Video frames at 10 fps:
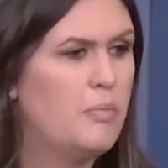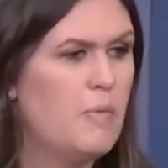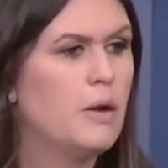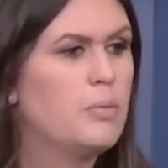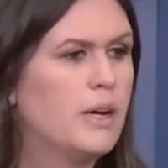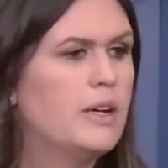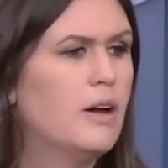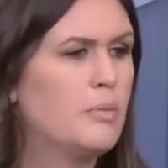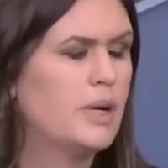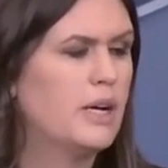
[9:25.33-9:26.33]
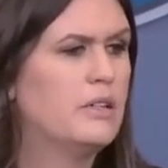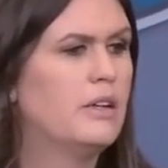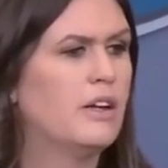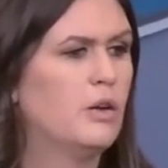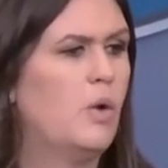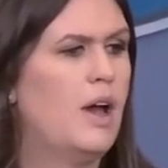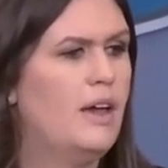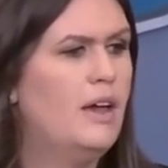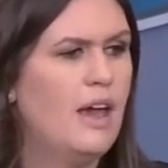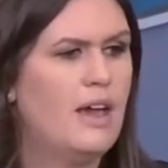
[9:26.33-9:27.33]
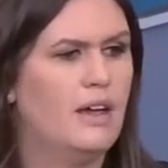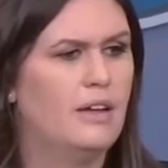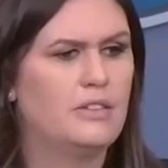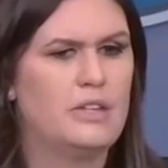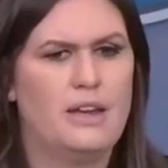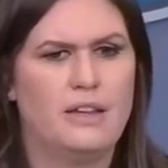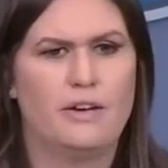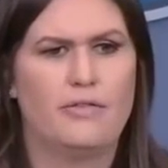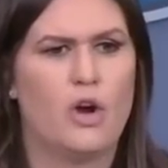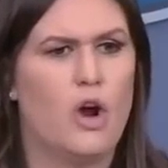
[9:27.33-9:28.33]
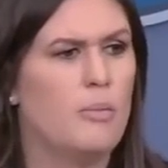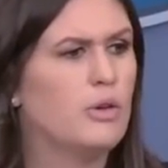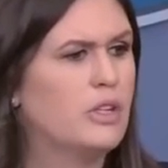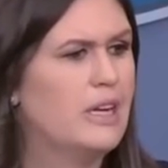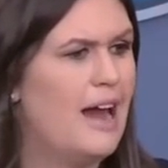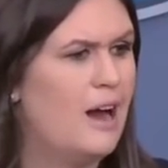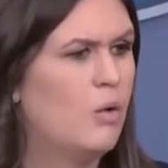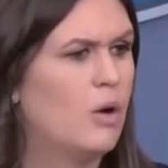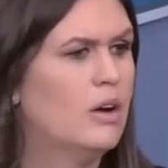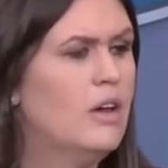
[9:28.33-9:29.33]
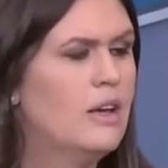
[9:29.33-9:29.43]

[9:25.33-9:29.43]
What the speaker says: in a pretty unprecedented way and sat in there for almost an hour